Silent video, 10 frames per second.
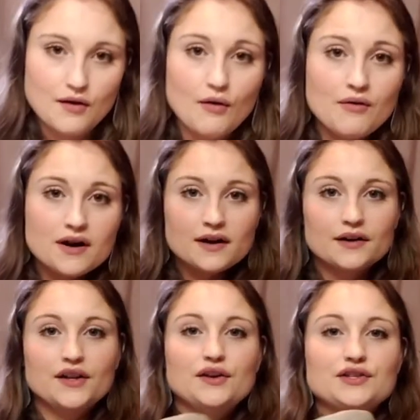Or
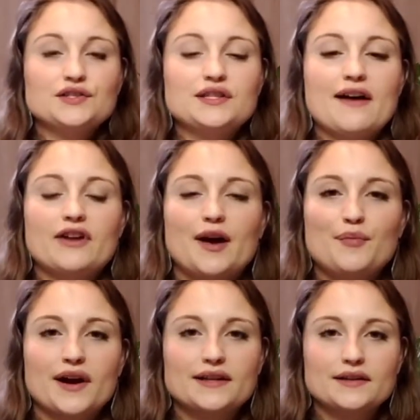you can just have an
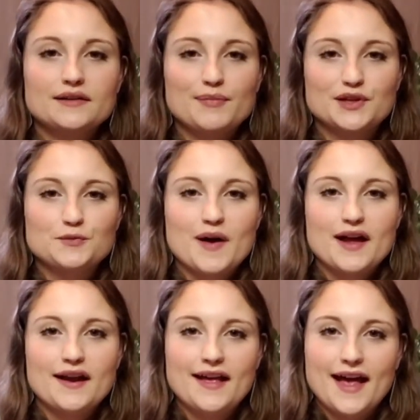upright pinch
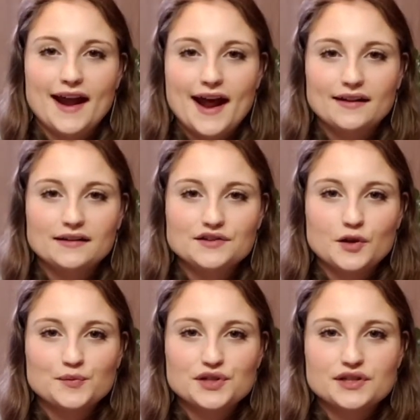pot and add a little
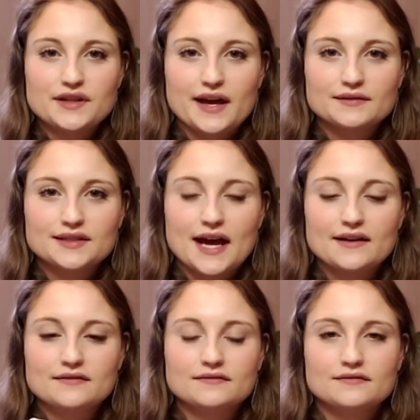sculpture to the outside.
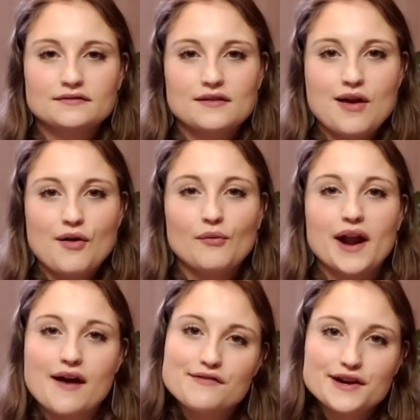
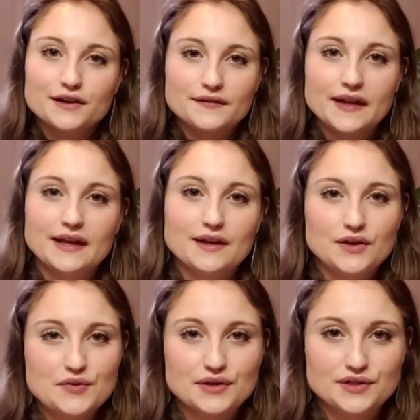Whatever you're feeling,
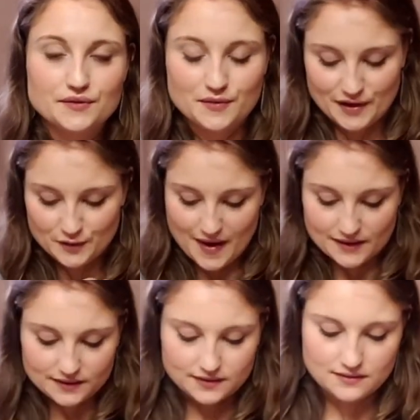you can do with pinch
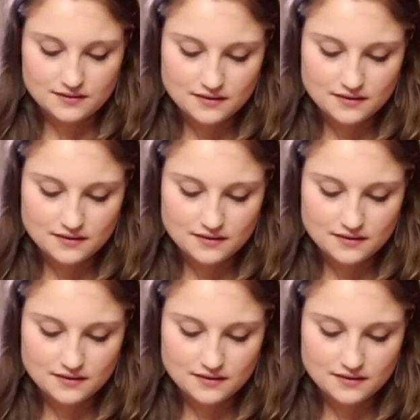pots.